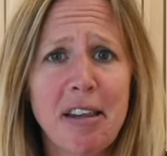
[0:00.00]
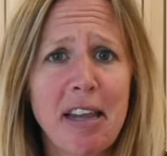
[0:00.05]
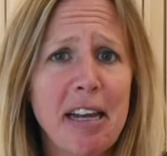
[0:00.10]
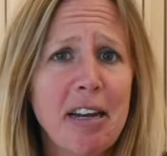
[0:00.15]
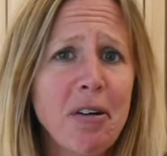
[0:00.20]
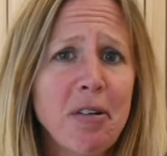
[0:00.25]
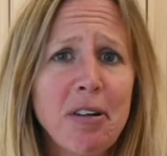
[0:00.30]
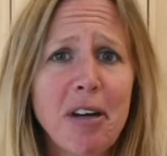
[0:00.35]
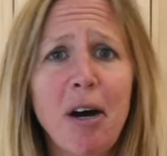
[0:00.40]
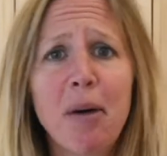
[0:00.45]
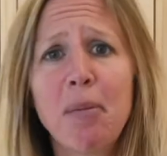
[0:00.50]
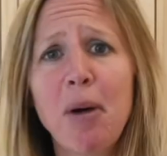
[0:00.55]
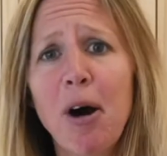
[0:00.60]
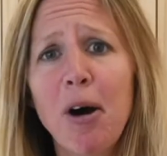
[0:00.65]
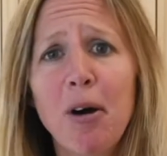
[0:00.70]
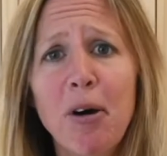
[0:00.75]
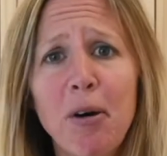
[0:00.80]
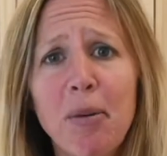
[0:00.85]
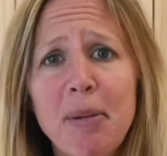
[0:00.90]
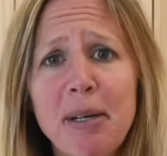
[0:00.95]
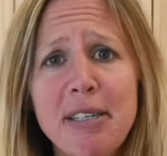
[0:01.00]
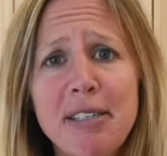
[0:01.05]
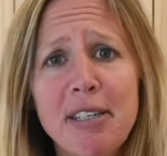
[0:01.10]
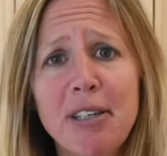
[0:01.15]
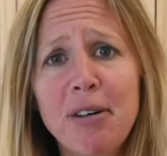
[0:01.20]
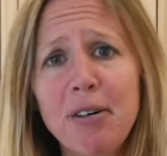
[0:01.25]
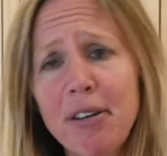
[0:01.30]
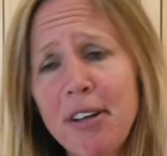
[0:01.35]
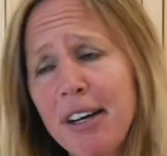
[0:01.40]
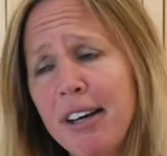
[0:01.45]
they don't come home
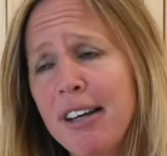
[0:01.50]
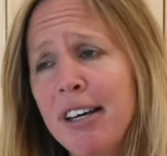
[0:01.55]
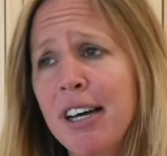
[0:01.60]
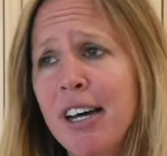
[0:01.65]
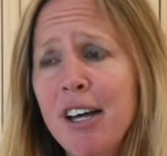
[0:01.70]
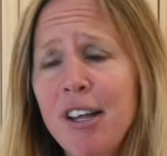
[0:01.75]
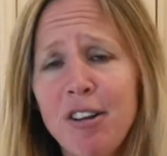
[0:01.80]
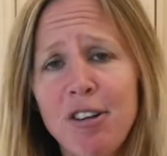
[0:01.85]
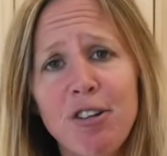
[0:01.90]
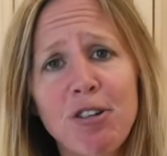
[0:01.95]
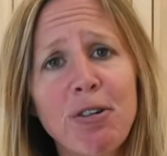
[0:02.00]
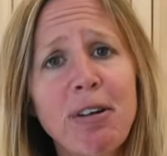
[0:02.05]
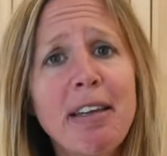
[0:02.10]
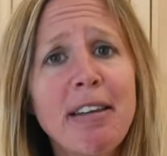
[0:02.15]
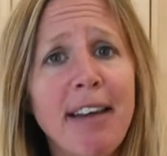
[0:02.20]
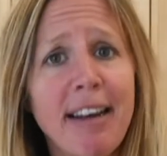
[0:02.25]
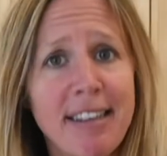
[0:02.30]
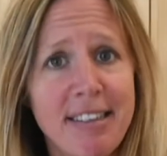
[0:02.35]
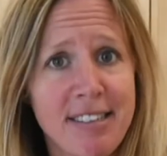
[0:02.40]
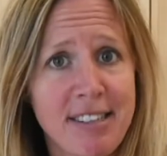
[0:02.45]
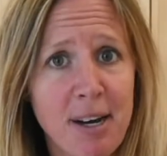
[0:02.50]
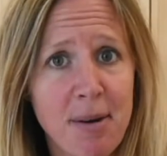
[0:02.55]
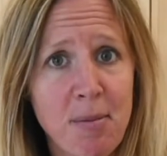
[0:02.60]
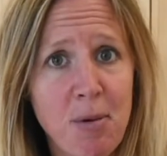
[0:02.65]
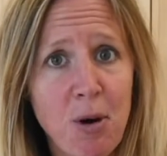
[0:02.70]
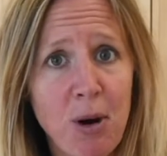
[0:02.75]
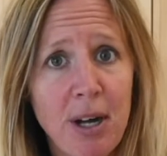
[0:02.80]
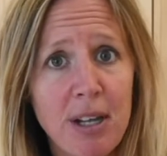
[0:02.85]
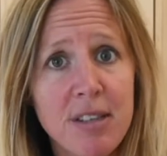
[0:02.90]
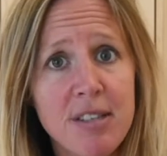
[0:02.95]
until the street lights come
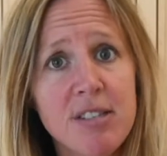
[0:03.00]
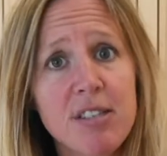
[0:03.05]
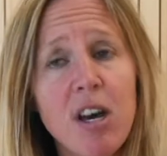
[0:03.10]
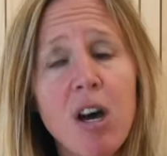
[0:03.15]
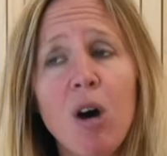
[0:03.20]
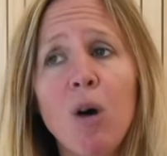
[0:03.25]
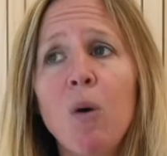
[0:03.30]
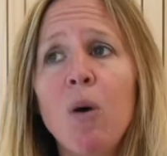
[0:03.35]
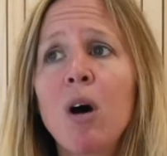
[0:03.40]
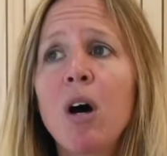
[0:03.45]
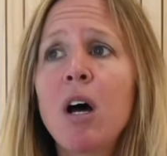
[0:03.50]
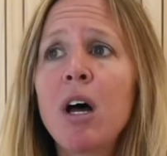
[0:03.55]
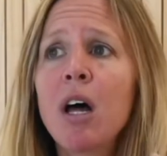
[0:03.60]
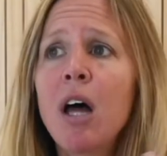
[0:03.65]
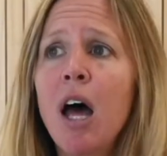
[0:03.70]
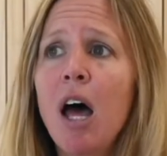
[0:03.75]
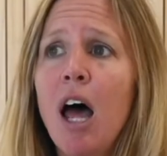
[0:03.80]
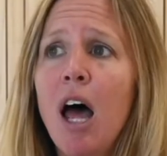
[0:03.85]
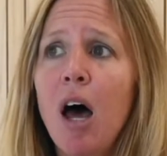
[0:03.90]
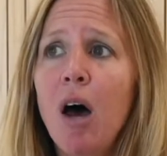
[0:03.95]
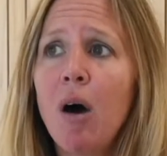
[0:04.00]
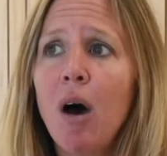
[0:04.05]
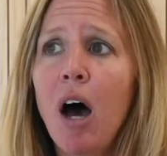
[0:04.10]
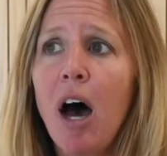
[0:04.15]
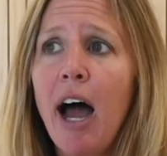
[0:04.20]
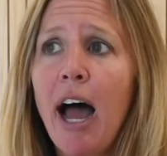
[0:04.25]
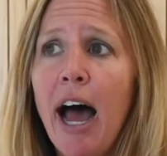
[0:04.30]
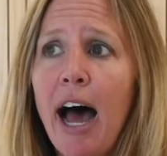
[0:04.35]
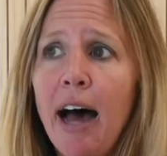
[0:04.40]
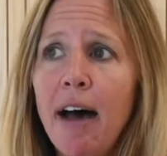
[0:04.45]
on. So
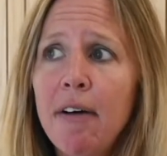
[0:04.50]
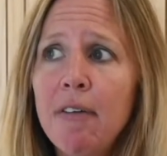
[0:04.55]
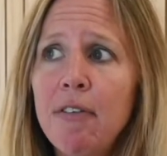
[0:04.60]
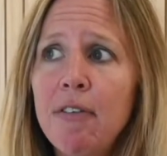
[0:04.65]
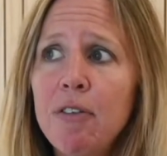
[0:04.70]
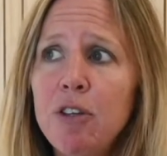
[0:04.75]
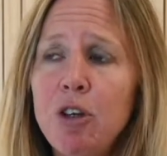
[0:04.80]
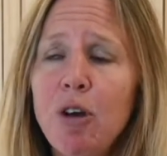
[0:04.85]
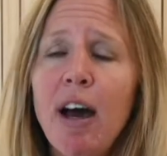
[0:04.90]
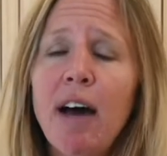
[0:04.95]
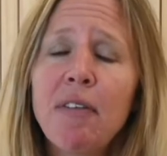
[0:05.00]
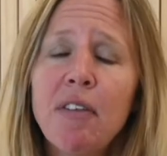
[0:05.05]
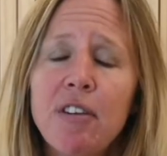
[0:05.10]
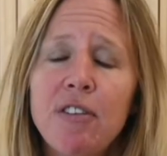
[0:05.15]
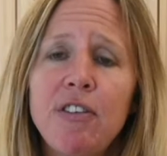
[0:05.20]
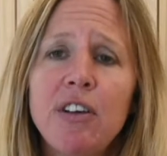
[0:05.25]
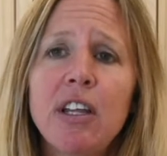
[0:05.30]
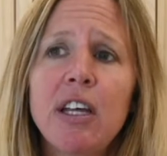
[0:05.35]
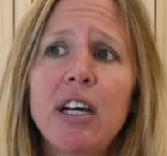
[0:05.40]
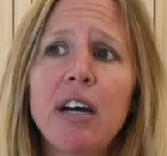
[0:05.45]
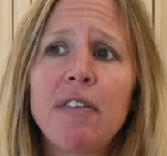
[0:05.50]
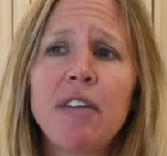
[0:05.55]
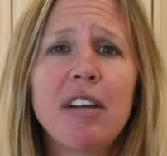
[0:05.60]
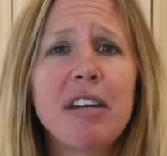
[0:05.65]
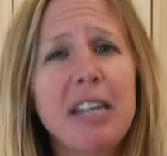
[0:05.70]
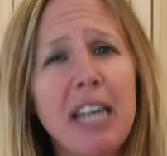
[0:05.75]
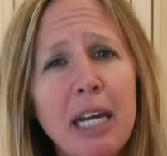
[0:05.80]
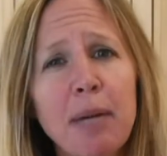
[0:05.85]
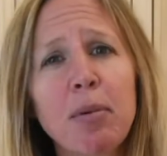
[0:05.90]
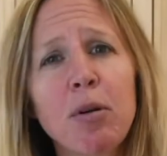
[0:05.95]
you have this feeling of the
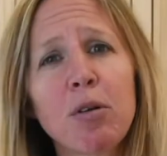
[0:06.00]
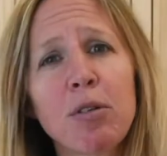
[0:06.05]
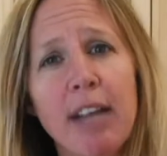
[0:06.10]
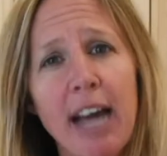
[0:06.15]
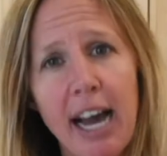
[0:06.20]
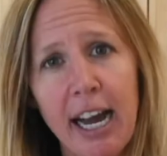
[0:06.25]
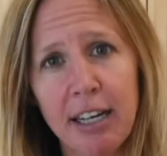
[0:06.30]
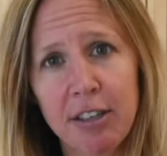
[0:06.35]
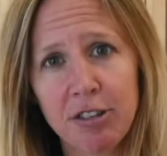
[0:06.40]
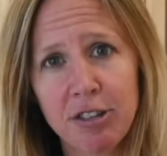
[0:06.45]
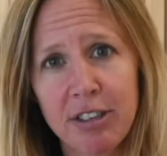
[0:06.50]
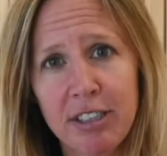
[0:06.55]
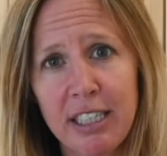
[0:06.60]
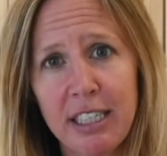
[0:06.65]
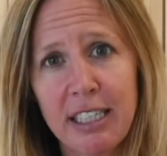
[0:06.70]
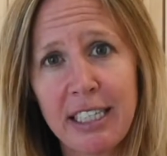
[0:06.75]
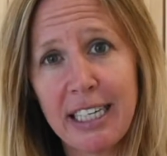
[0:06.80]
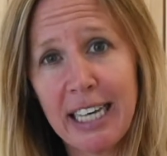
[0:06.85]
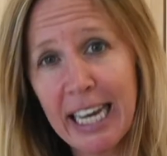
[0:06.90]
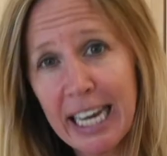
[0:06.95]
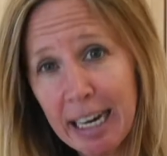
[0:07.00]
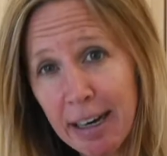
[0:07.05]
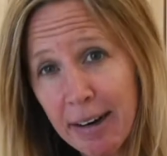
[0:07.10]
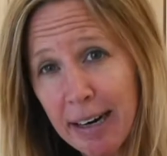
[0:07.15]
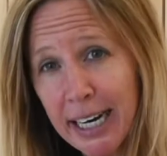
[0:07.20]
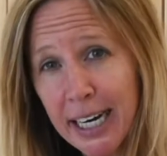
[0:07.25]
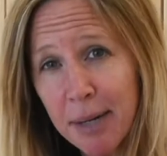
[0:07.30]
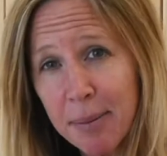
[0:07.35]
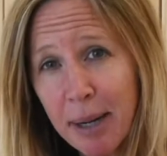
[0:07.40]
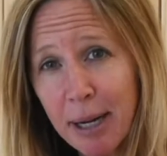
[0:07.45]
neighbors actually
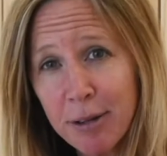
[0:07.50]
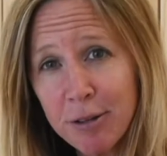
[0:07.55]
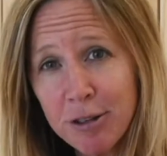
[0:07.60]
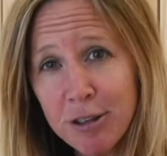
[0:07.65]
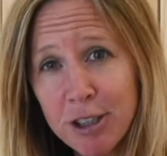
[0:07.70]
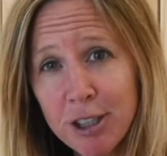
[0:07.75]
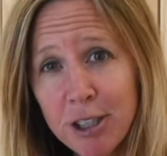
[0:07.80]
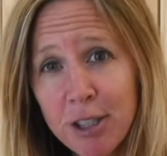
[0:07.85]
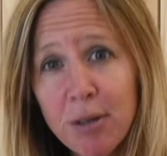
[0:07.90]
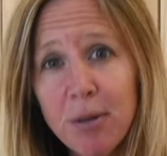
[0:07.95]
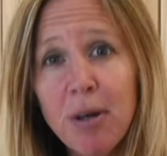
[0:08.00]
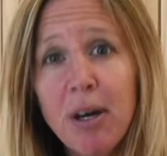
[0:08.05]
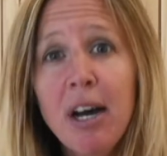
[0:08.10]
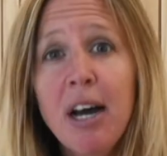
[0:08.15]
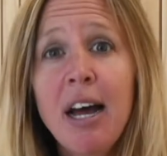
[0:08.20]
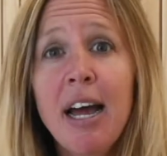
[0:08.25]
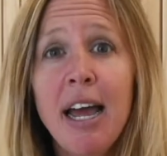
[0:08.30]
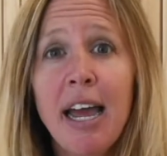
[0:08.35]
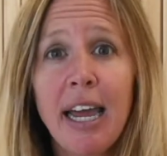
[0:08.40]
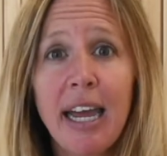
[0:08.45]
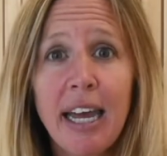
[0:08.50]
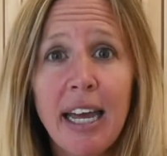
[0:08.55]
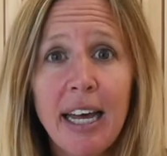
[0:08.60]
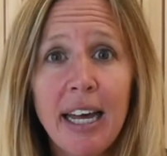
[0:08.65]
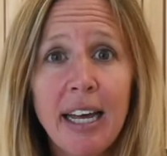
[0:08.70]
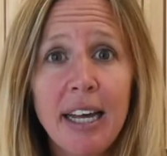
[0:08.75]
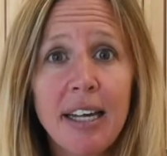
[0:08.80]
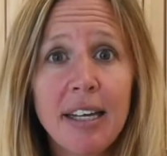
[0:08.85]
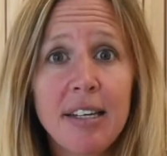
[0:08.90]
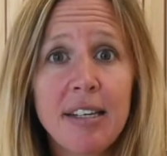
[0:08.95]
caring about you
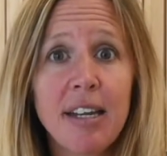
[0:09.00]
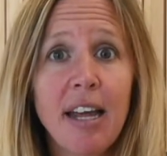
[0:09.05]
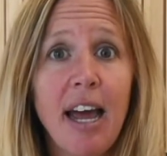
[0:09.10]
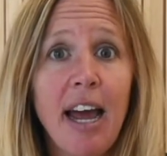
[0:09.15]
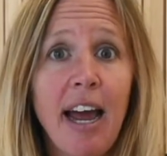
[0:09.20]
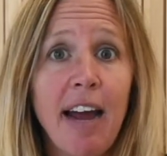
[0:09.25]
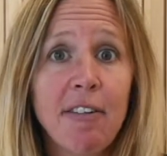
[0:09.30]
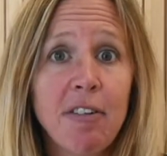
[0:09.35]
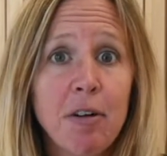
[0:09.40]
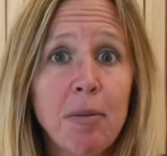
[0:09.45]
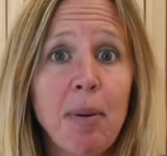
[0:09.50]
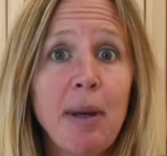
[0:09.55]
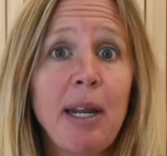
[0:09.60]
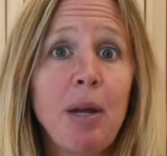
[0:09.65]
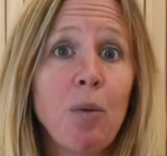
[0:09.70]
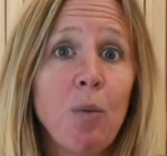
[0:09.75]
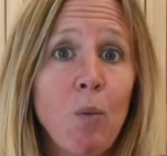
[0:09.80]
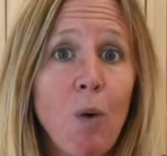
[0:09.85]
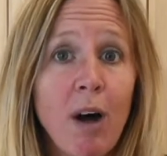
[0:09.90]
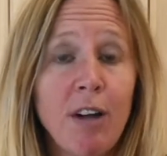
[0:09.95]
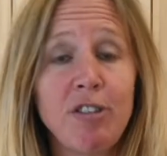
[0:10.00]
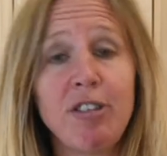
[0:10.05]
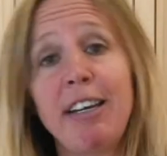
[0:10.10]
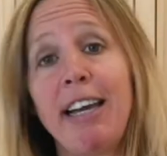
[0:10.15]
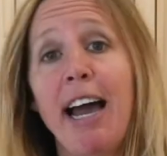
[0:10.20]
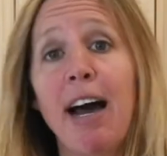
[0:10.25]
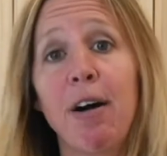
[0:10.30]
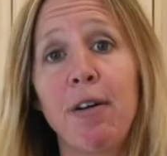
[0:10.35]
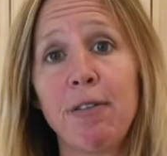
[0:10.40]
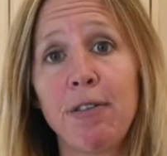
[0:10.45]
and everybody watching
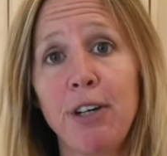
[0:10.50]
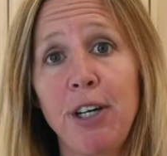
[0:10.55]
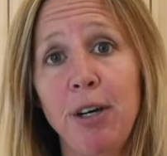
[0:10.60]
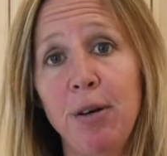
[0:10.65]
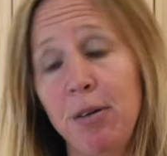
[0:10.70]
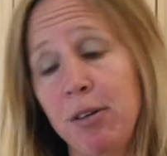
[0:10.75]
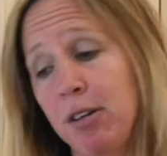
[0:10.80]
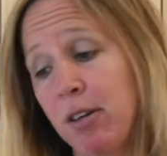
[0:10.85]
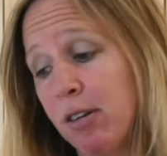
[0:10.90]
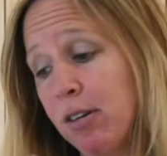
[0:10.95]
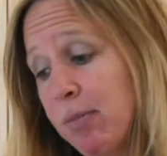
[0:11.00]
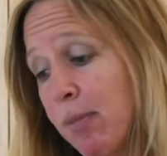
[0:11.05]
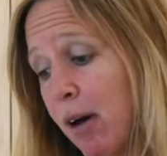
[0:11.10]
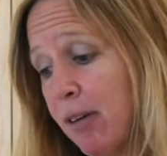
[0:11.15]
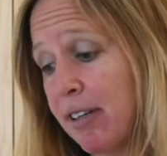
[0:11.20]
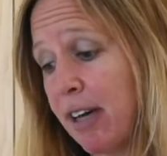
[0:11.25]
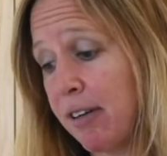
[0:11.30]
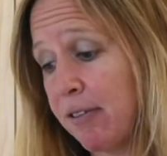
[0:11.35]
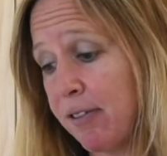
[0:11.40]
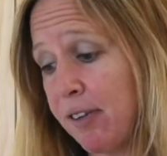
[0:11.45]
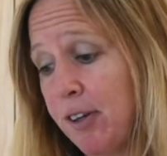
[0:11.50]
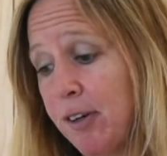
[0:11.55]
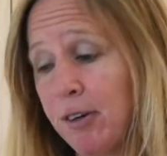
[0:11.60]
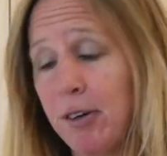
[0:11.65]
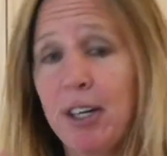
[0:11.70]
out for you. So small town feel